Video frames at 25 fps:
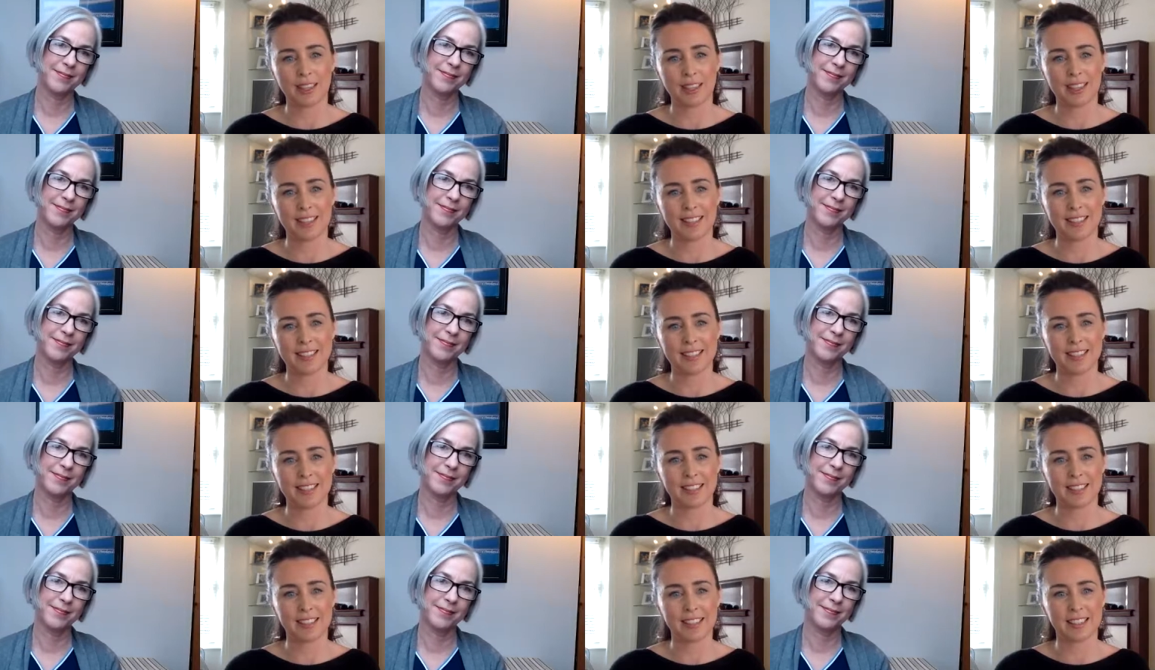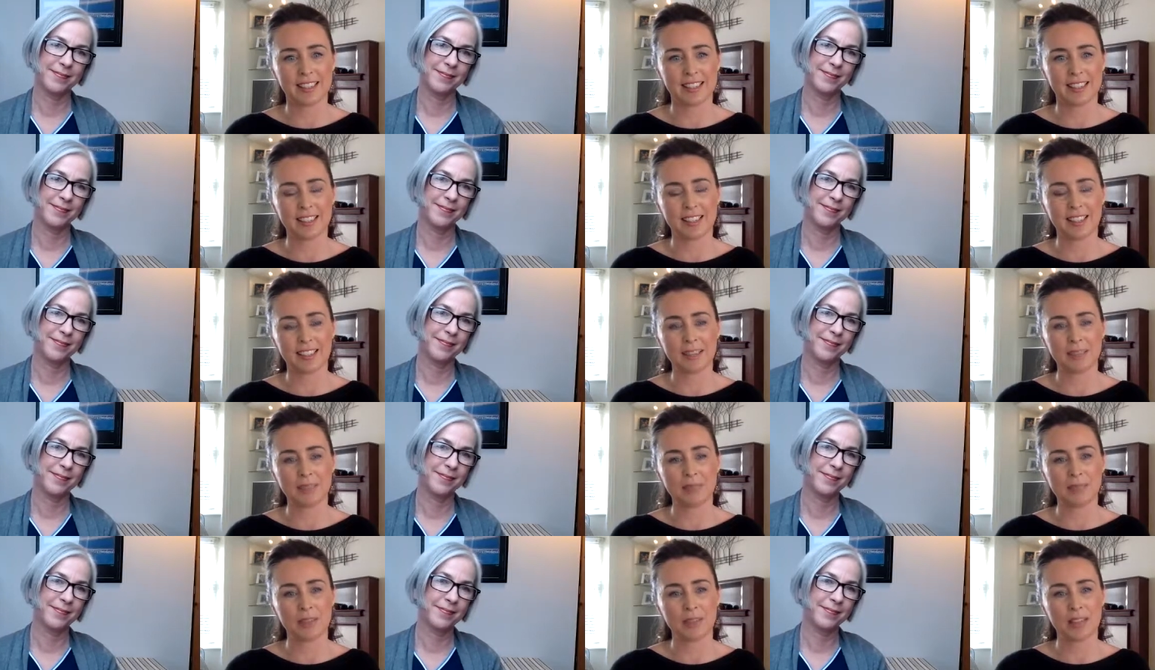Speaker 1: And I think
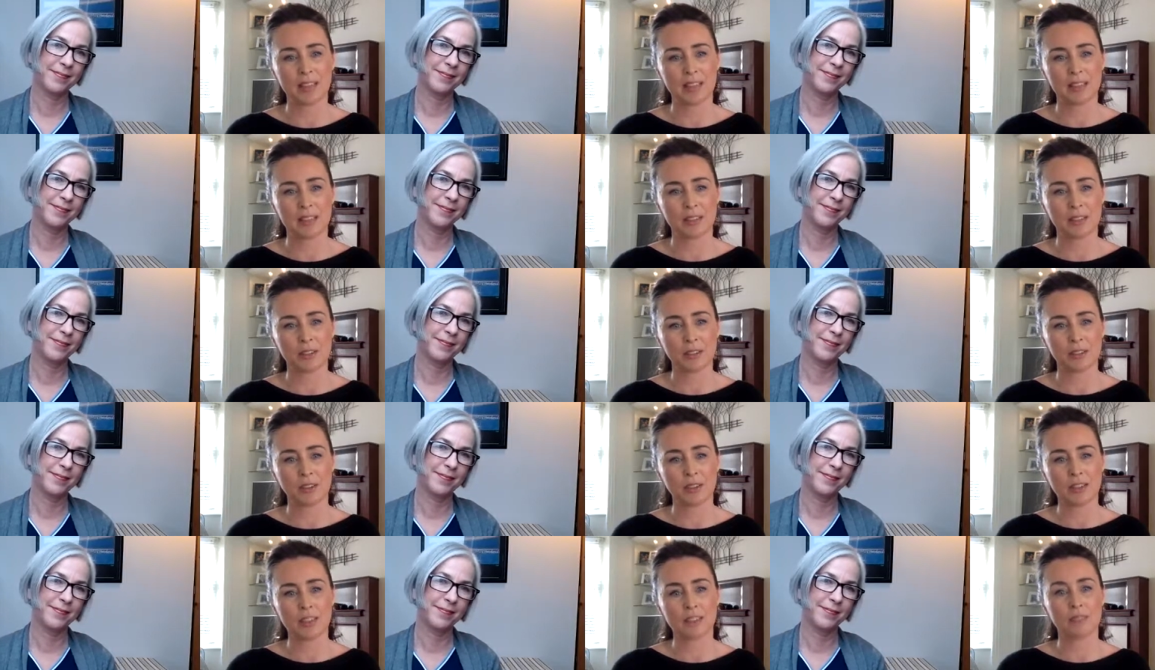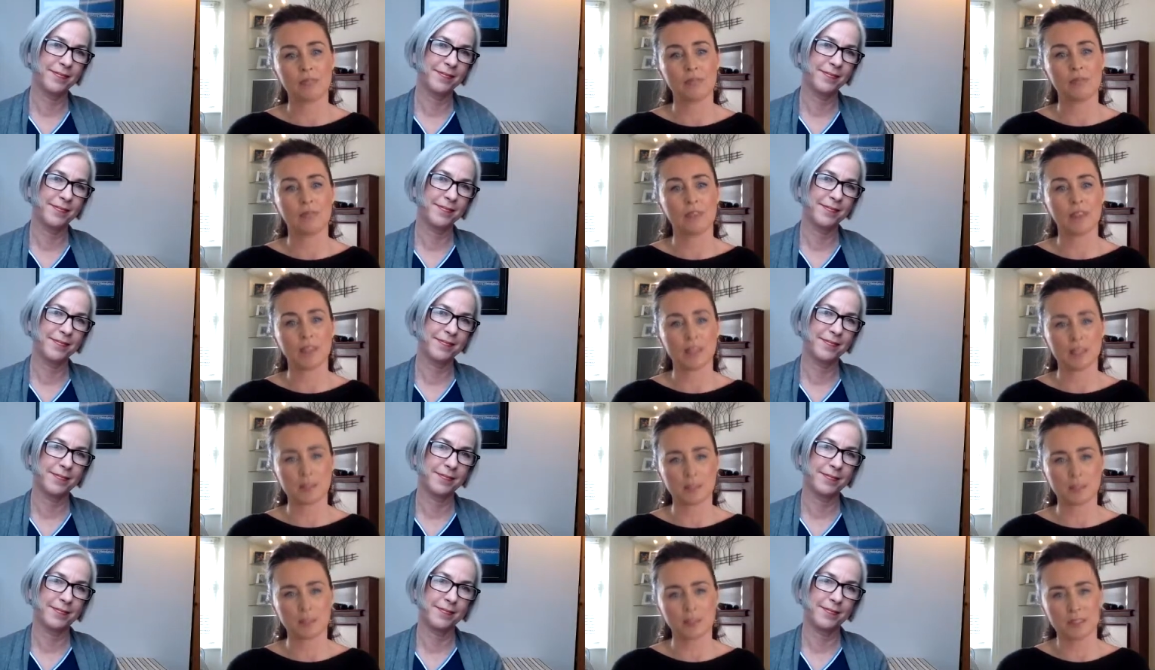um, they're a great
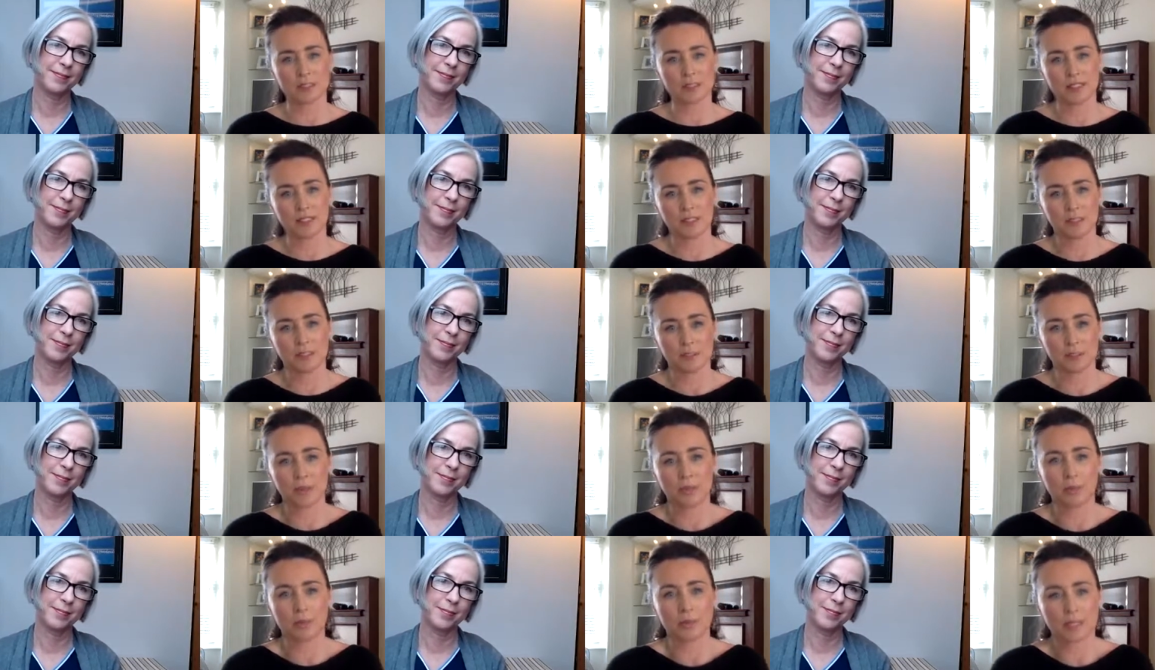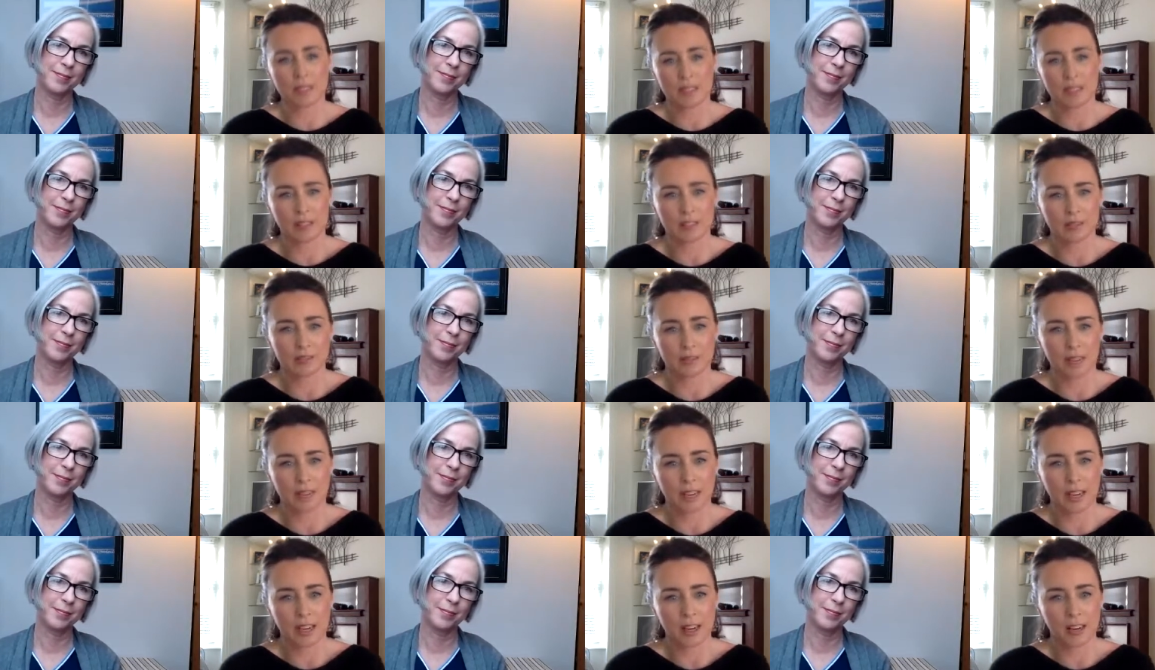investment in your own self
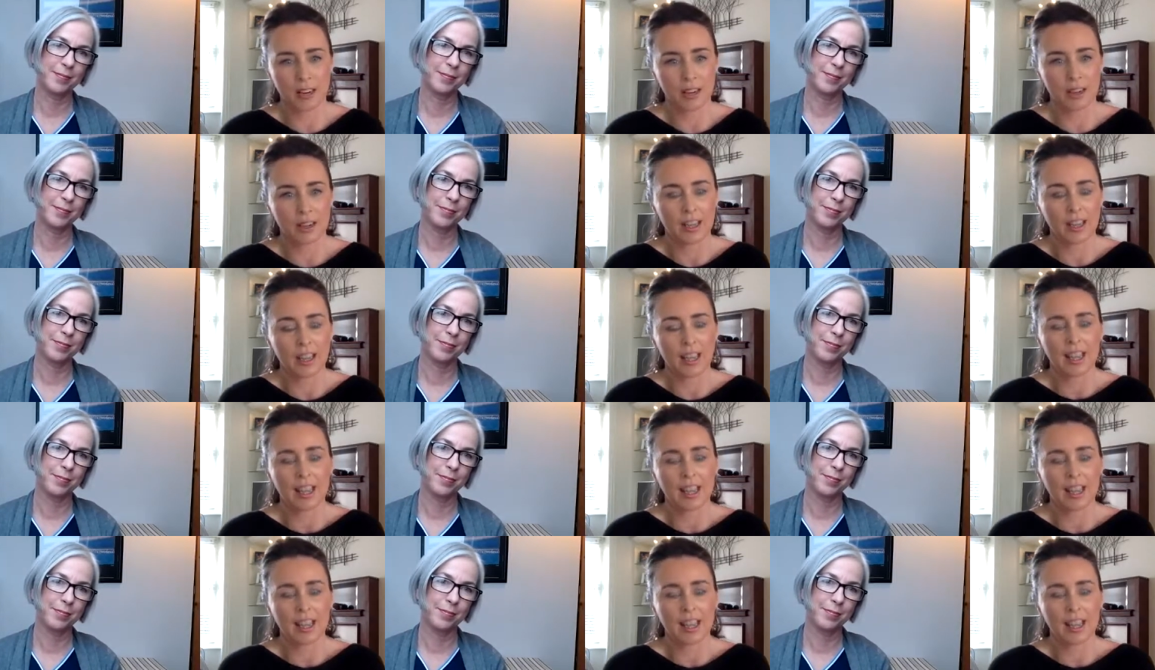care.